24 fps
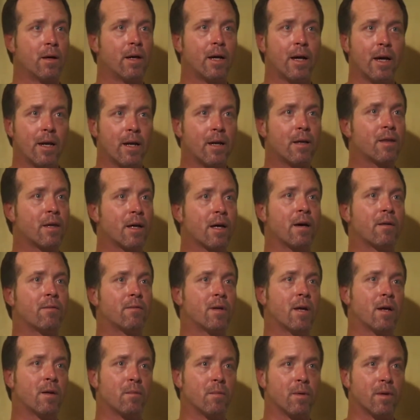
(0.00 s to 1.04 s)
anything I've
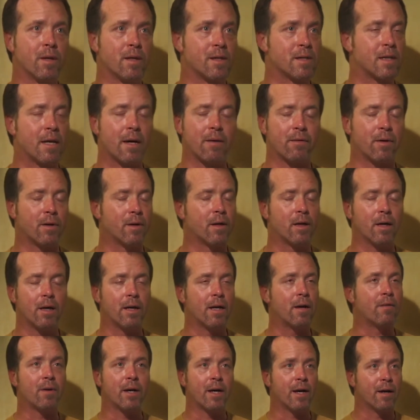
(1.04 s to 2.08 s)
done with this ever. I
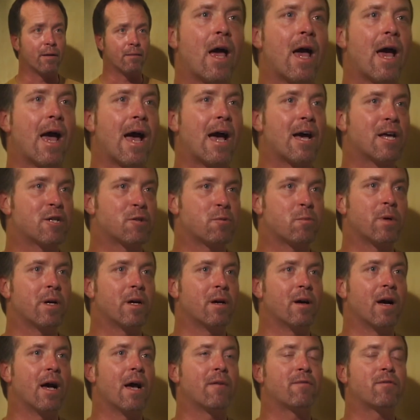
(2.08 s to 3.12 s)
never have. As we
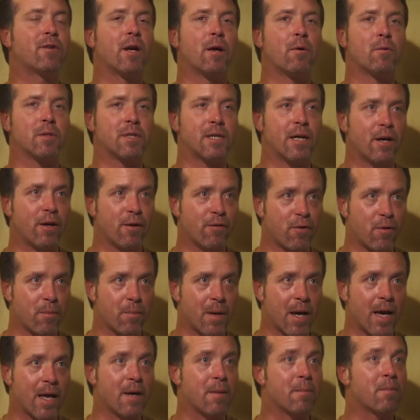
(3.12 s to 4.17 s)
left, and I will tell you
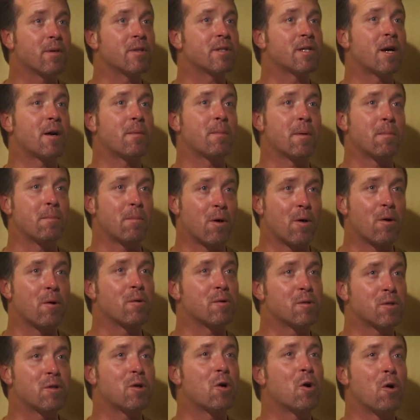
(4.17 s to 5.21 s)
verbatim because Airman
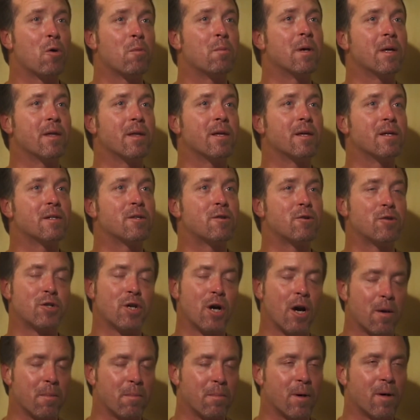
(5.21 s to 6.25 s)
Burroughs told me this, or
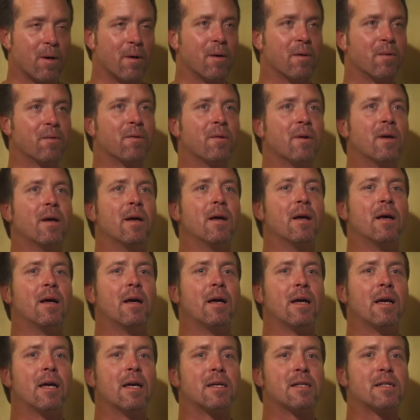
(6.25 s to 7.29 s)
John Burroughs,
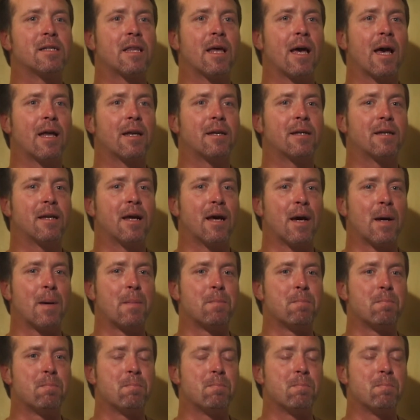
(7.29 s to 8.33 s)
is that um,